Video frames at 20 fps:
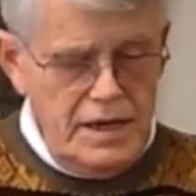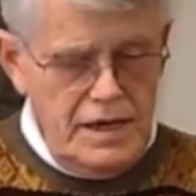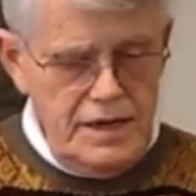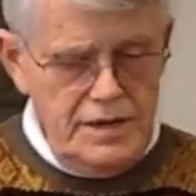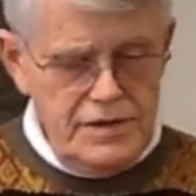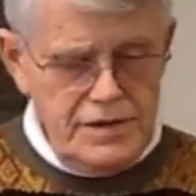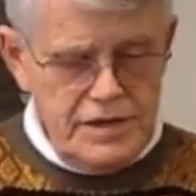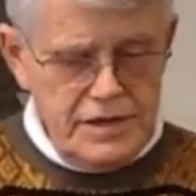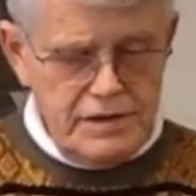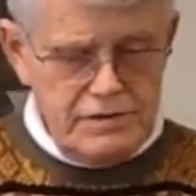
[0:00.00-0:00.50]

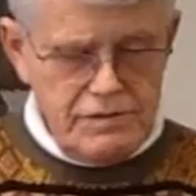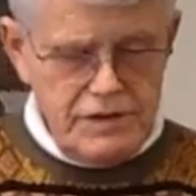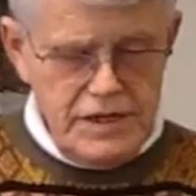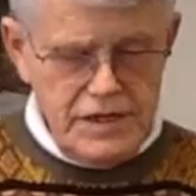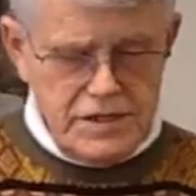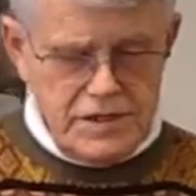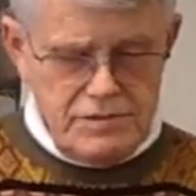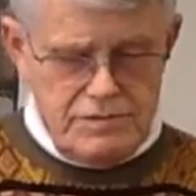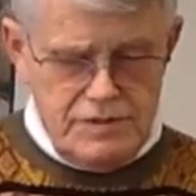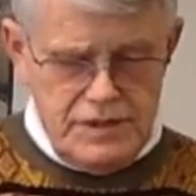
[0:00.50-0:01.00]
And the
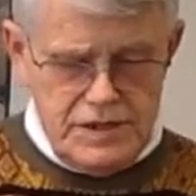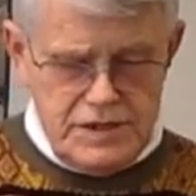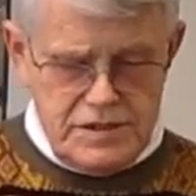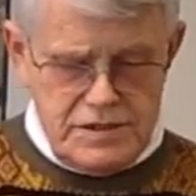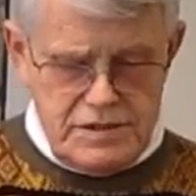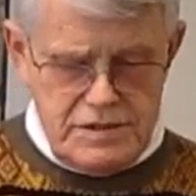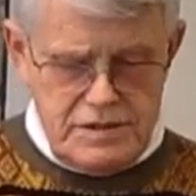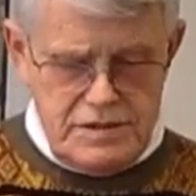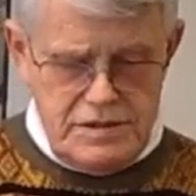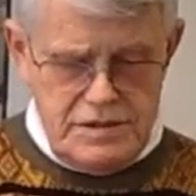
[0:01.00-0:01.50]
degree to
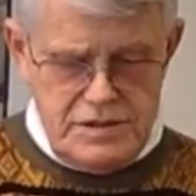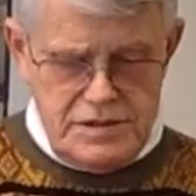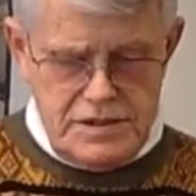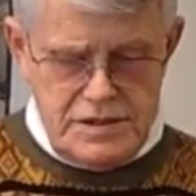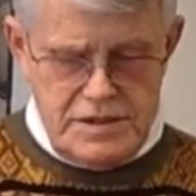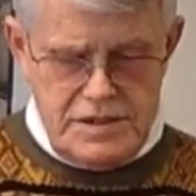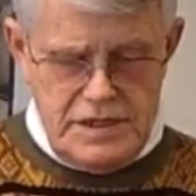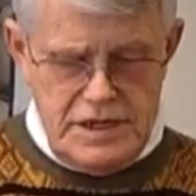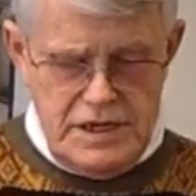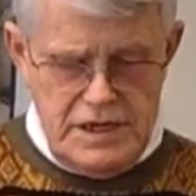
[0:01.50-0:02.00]
which the
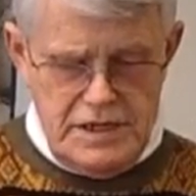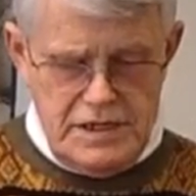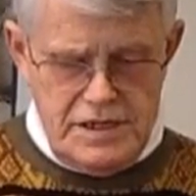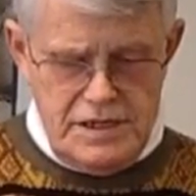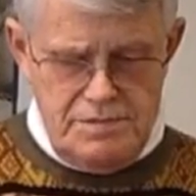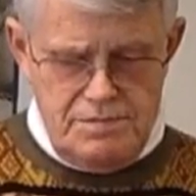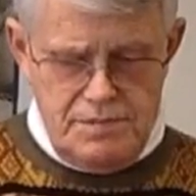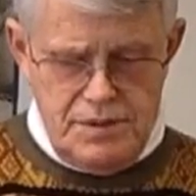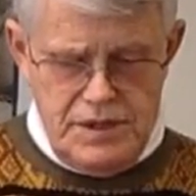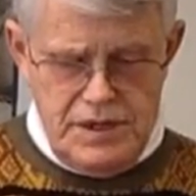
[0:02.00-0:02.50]
state
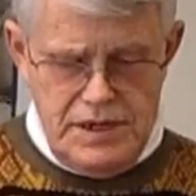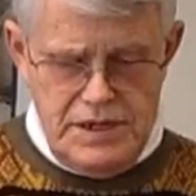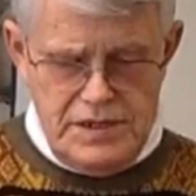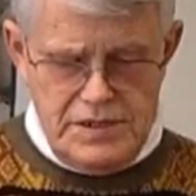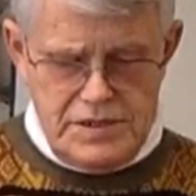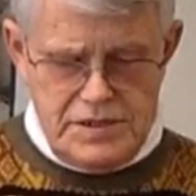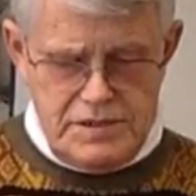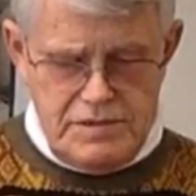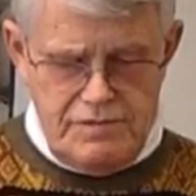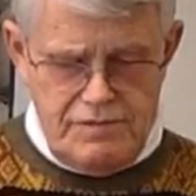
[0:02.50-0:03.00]

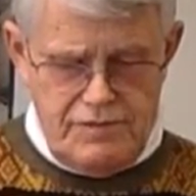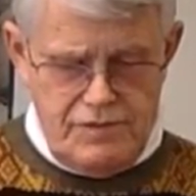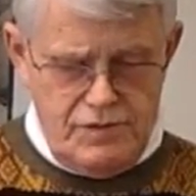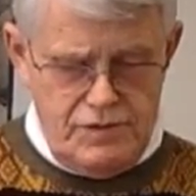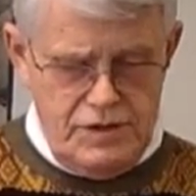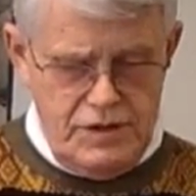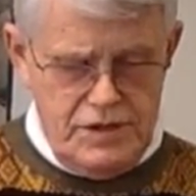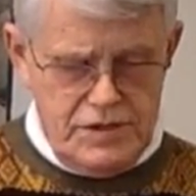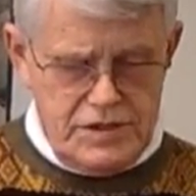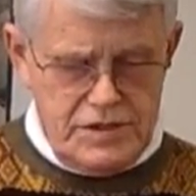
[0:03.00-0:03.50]
depends
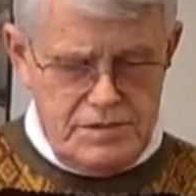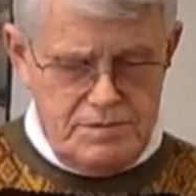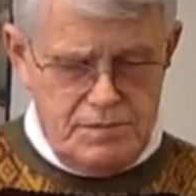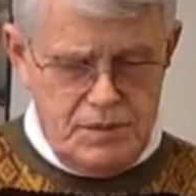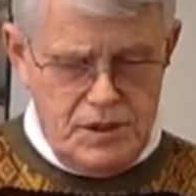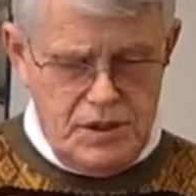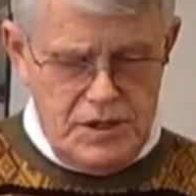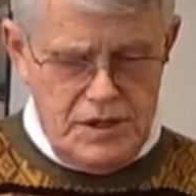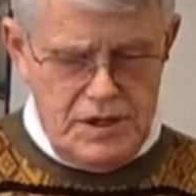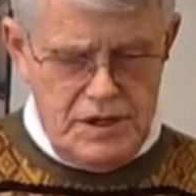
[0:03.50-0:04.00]
for its
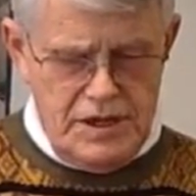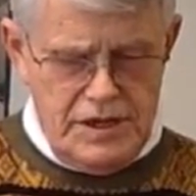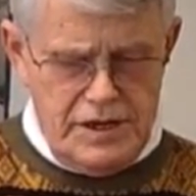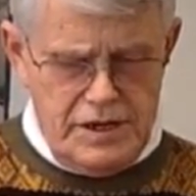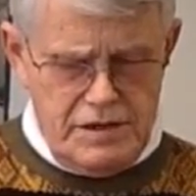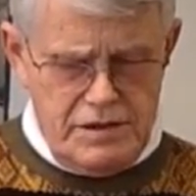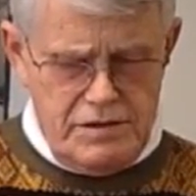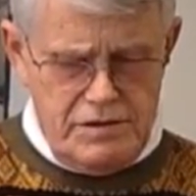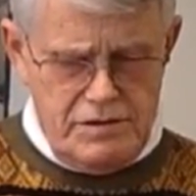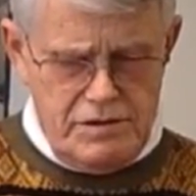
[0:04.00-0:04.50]

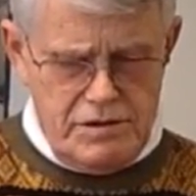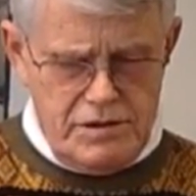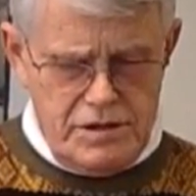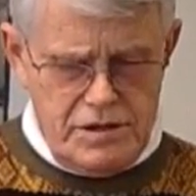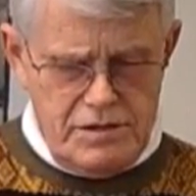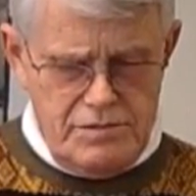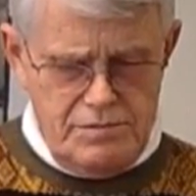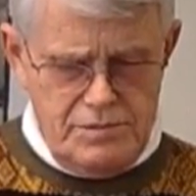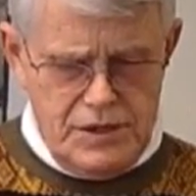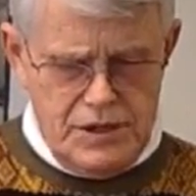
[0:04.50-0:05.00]
political,
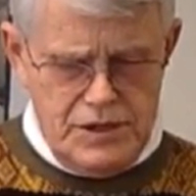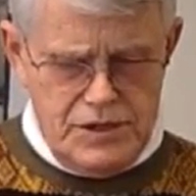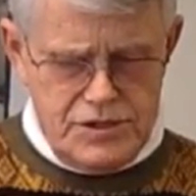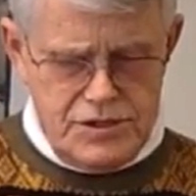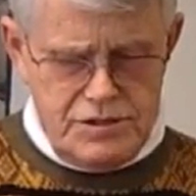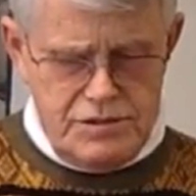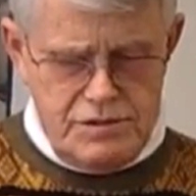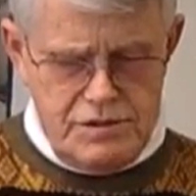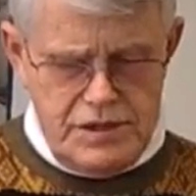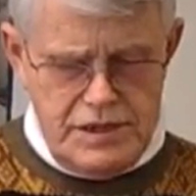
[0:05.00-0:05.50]

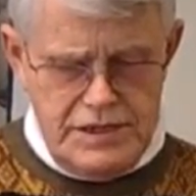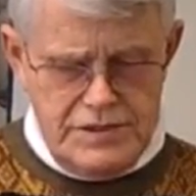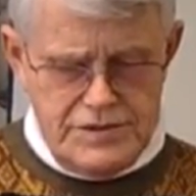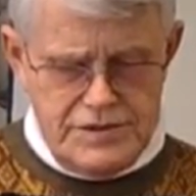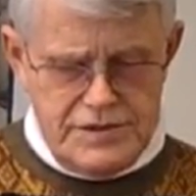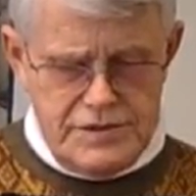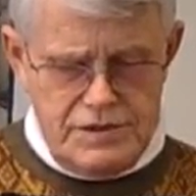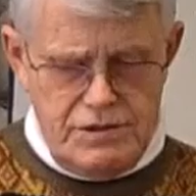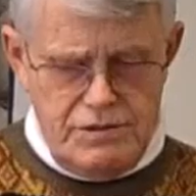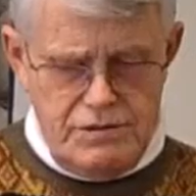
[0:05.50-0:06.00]
commercial, and
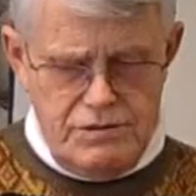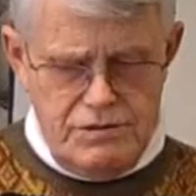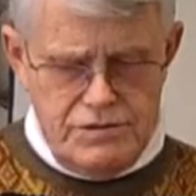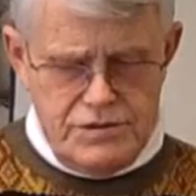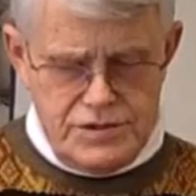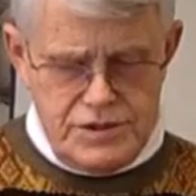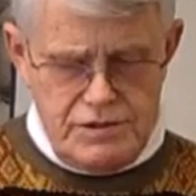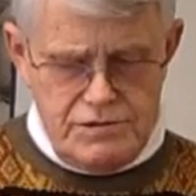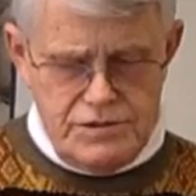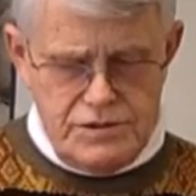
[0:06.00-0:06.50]

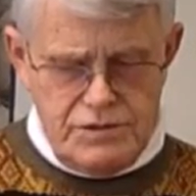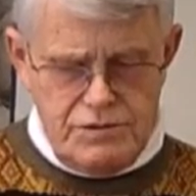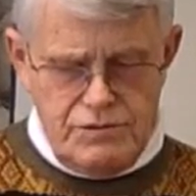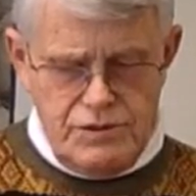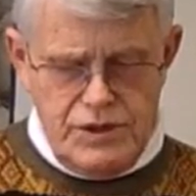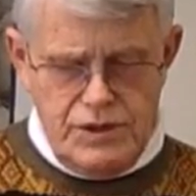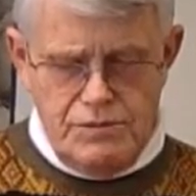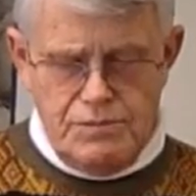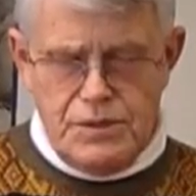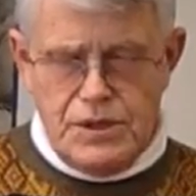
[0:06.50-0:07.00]
social
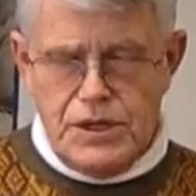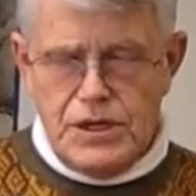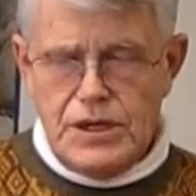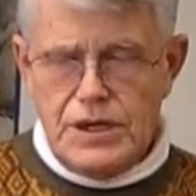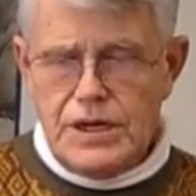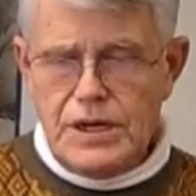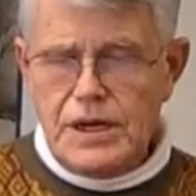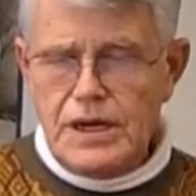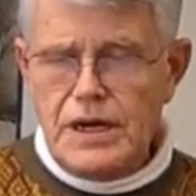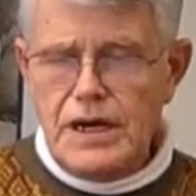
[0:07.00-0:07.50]

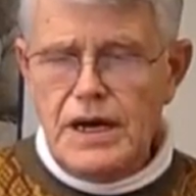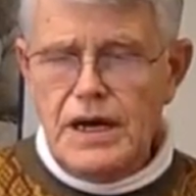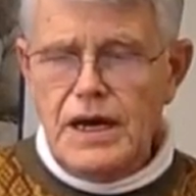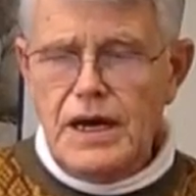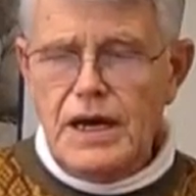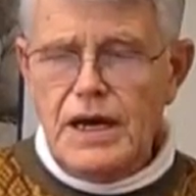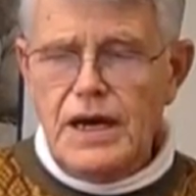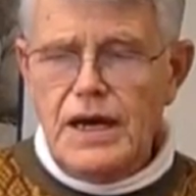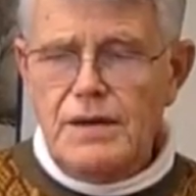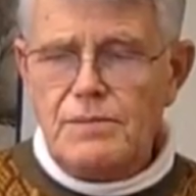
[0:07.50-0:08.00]
well-being
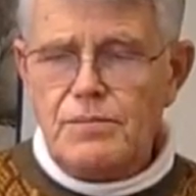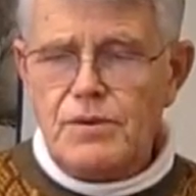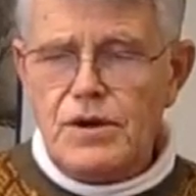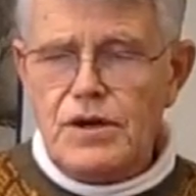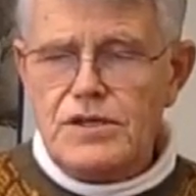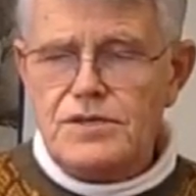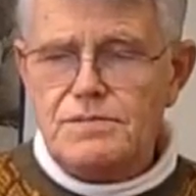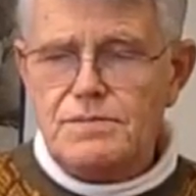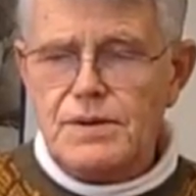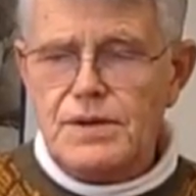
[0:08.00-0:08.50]
and
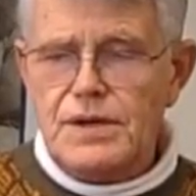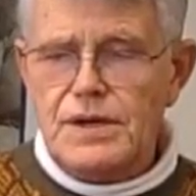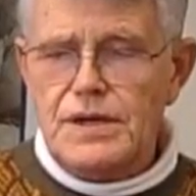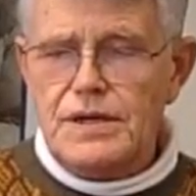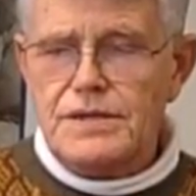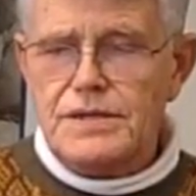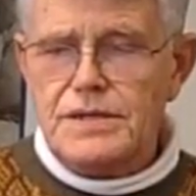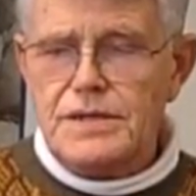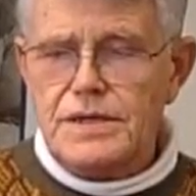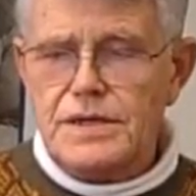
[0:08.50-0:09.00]

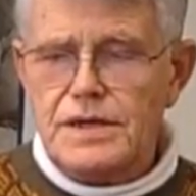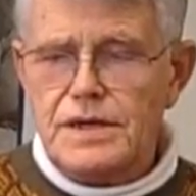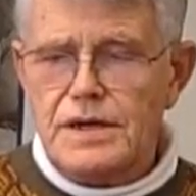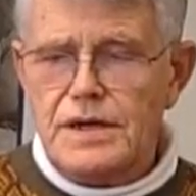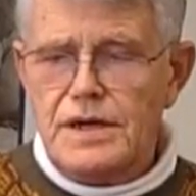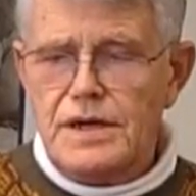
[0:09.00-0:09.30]
prosperity,